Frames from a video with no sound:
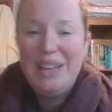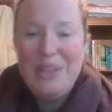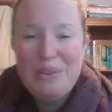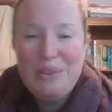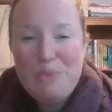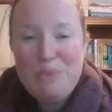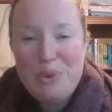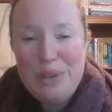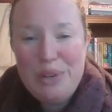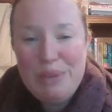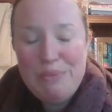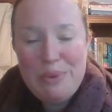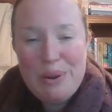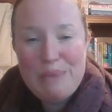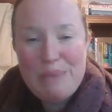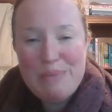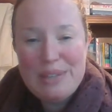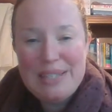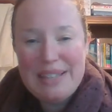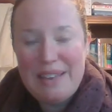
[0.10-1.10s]
Good morning,
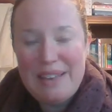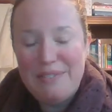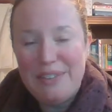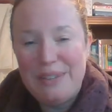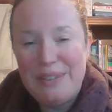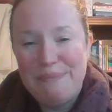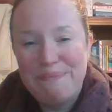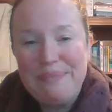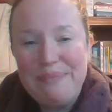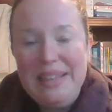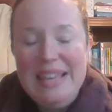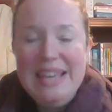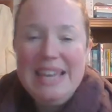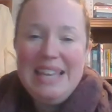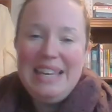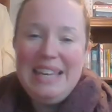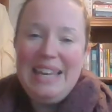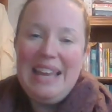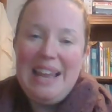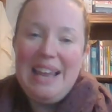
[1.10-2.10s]
Primary 7.
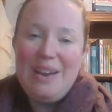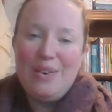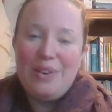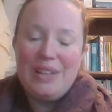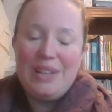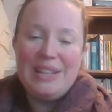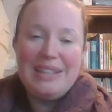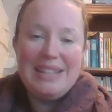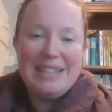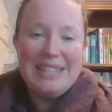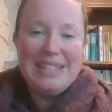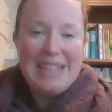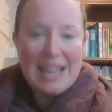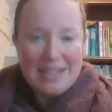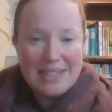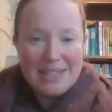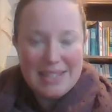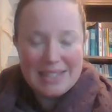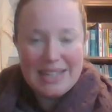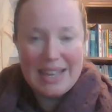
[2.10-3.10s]
Now,
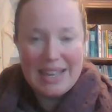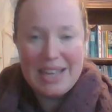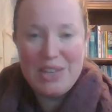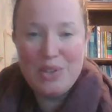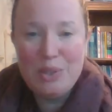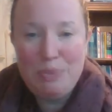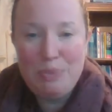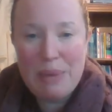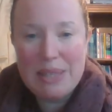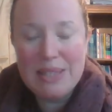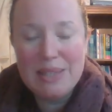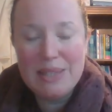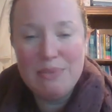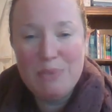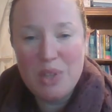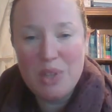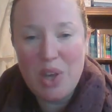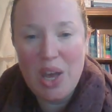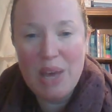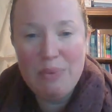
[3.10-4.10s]
yesterday you spent some
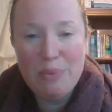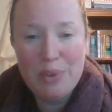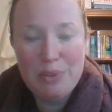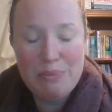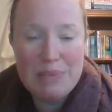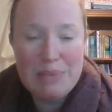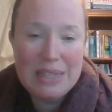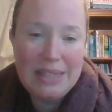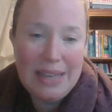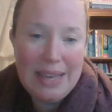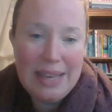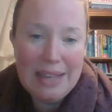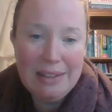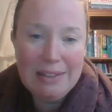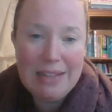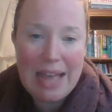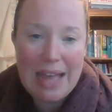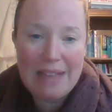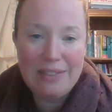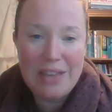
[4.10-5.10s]
time with Miss
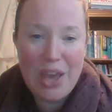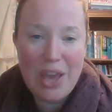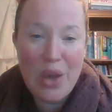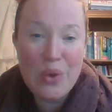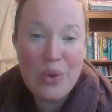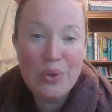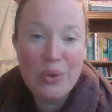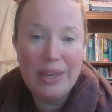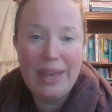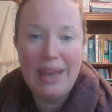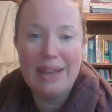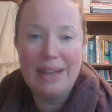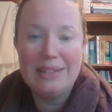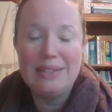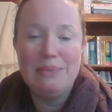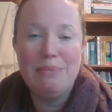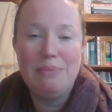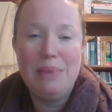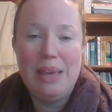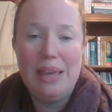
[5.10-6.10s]
Hill and the Oak
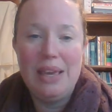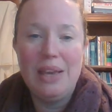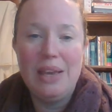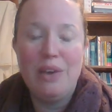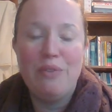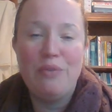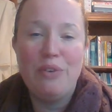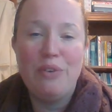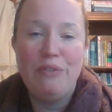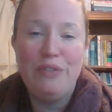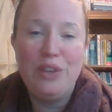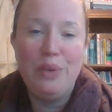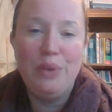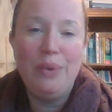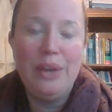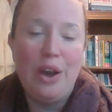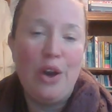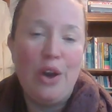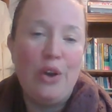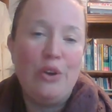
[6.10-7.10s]
Academy
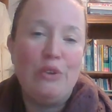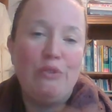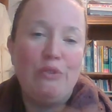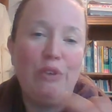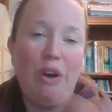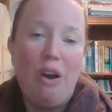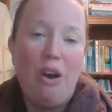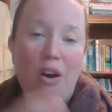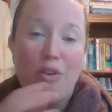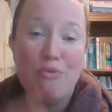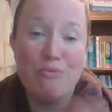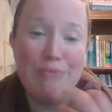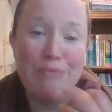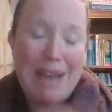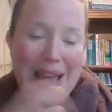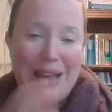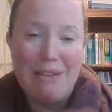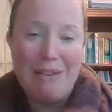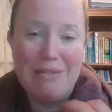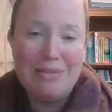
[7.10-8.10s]
reviewing over our
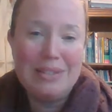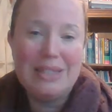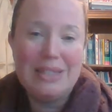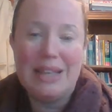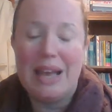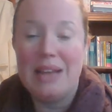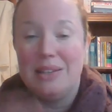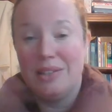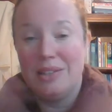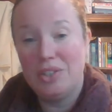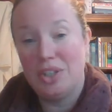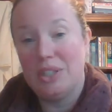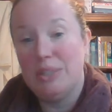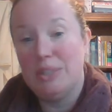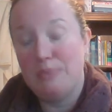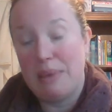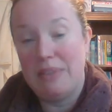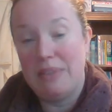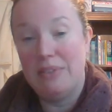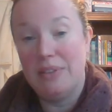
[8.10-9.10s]
round and
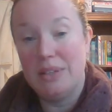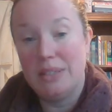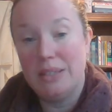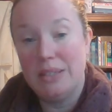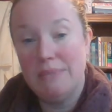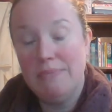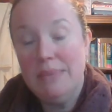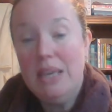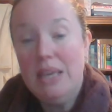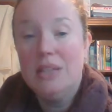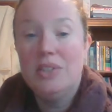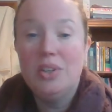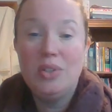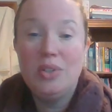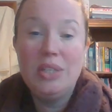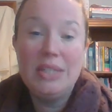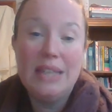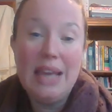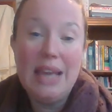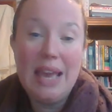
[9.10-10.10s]
adjust method. So
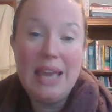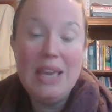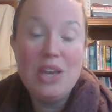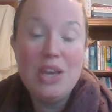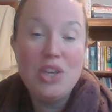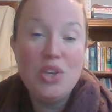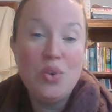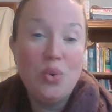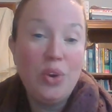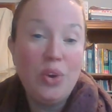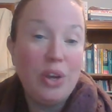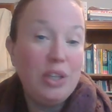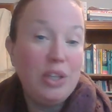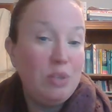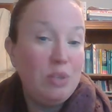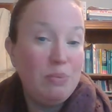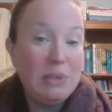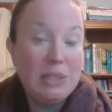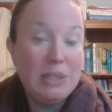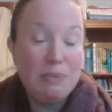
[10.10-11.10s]
today you're going
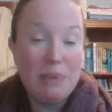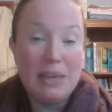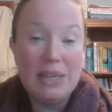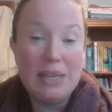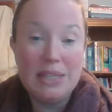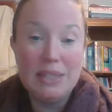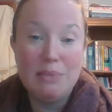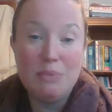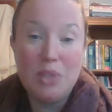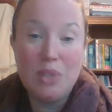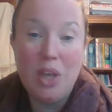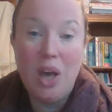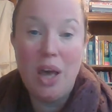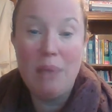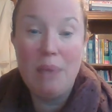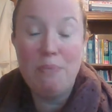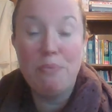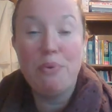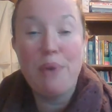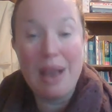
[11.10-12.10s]
to be spending some
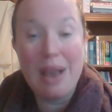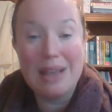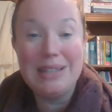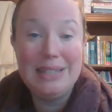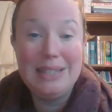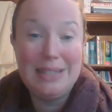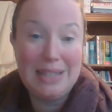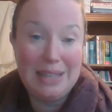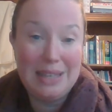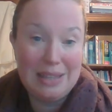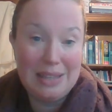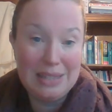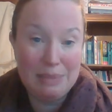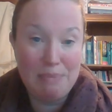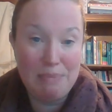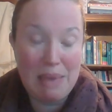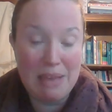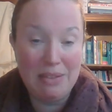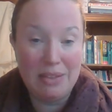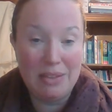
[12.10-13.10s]
time practicing this
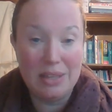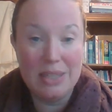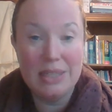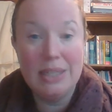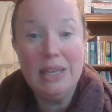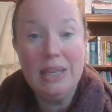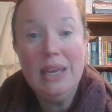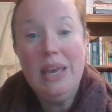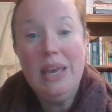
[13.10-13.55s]
method.